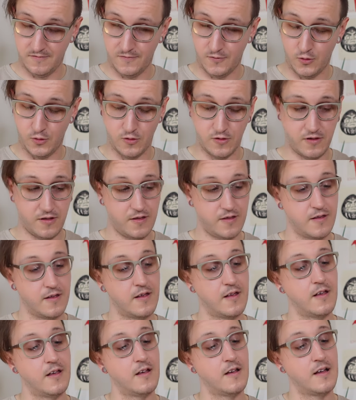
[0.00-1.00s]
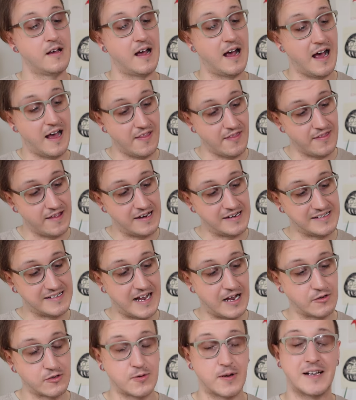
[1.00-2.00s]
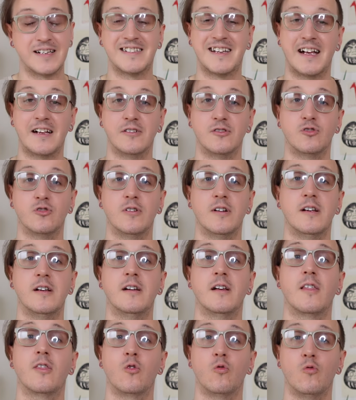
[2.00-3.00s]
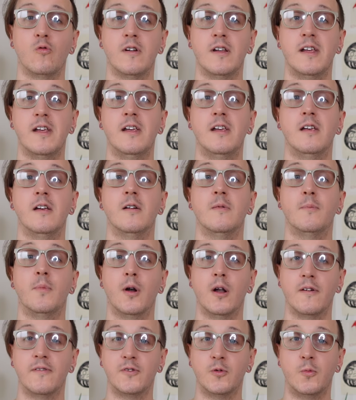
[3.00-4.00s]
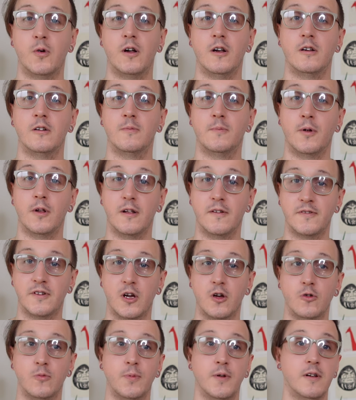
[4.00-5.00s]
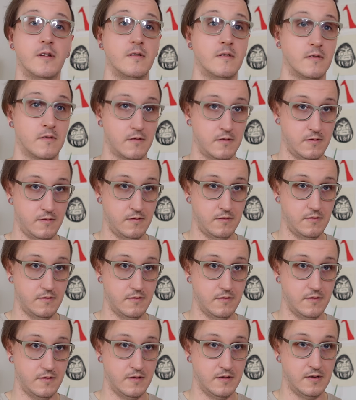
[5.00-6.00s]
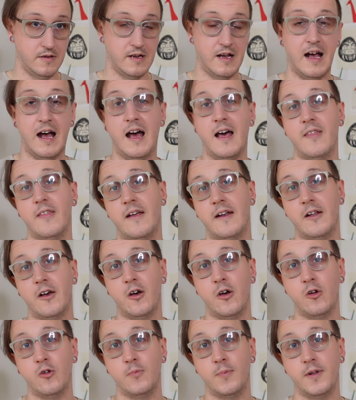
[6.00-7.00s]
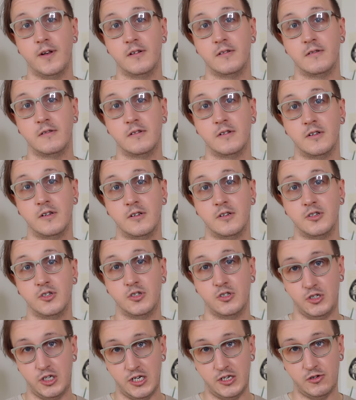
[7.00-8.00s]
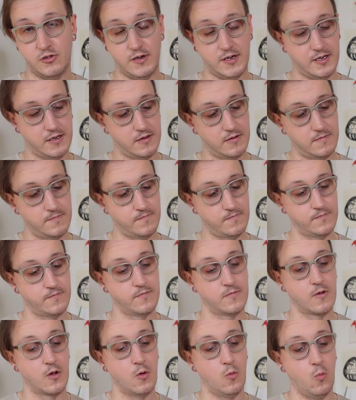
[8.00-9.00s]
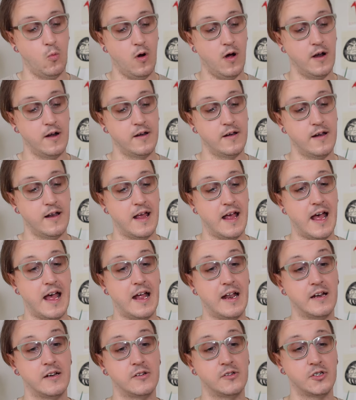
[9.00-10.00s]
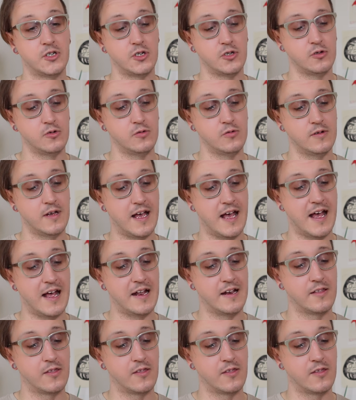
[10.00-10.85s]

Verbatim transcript: fourth, and then down to our second string, three, pull off to one, pull off to open, and then our open G string. One and two and